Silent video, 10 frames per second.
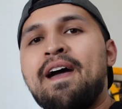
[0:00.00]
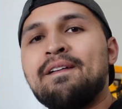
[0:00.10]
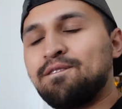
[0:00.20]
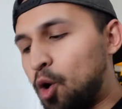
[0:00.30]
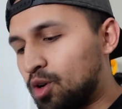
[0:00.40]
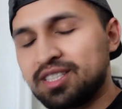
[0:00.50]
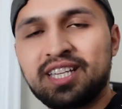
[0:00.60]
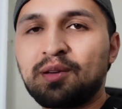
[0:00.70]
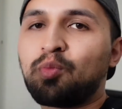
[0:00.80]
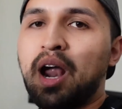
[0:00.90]

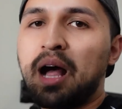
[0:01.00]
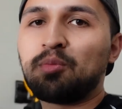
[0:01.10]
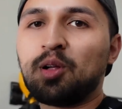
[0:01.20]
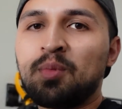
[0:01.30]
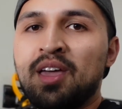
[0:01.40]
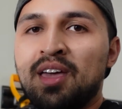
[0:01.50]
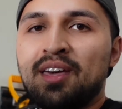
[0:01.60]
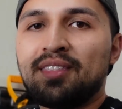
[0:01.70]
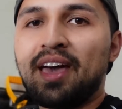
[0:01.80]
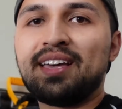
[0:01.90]
focusing problem
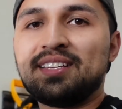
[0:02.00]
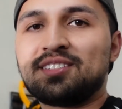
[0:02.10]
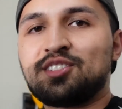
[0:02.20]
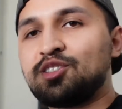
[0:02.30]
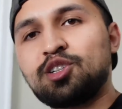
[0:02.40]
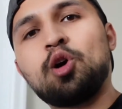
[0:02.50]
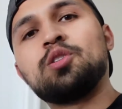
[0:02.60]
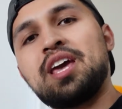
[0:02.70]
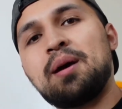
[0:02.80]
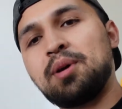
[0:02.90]
that is so
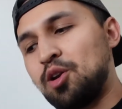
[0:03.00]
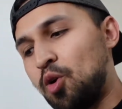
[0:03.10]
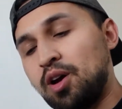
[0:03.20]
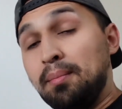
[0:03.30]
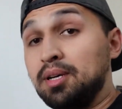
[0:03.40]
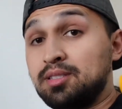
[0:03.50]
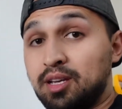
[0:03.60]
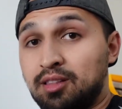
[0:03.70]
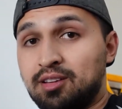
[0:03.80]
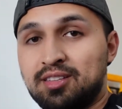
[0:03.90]
damn annoying. But take
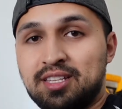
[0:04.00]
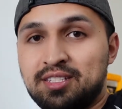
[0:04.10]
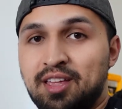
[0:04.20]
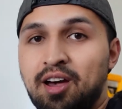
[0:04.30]
a look at this.